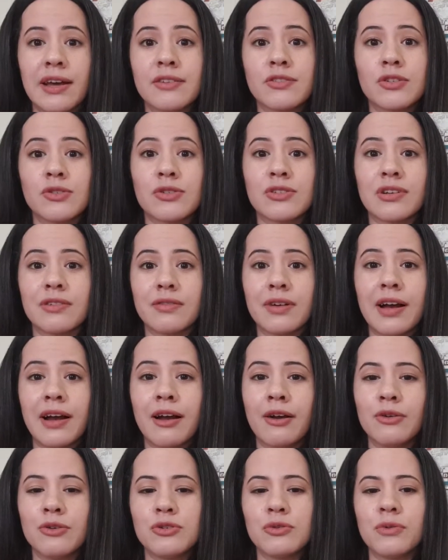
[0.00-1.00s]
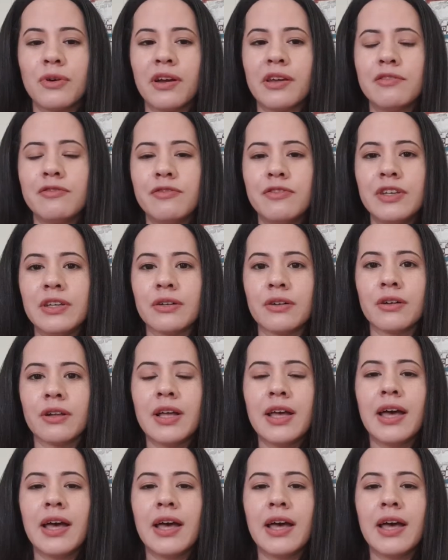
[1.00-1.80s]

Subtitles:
ask yourself, how do I feel?